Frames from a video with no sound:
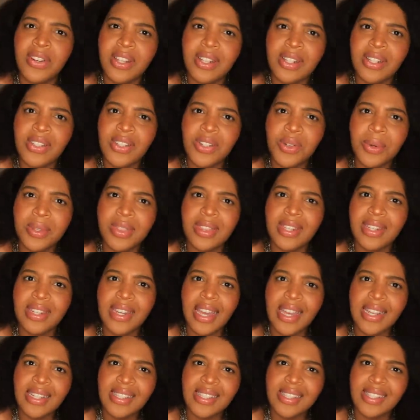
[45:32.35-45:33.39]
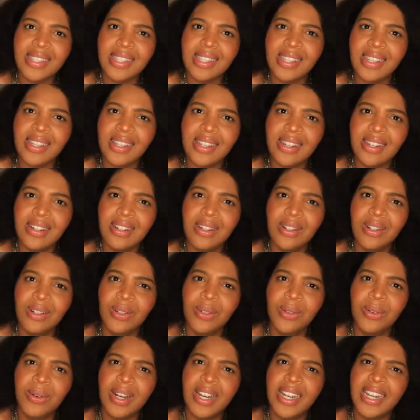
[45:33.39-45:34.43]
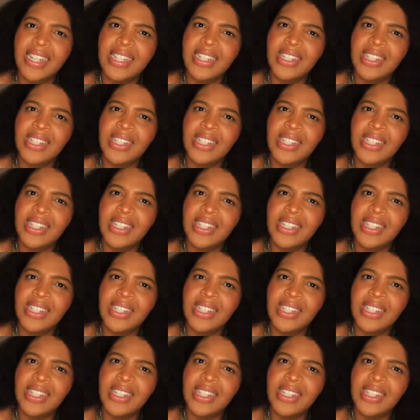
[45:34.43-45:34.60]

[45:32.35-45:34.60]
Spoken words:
gonna do with the next two.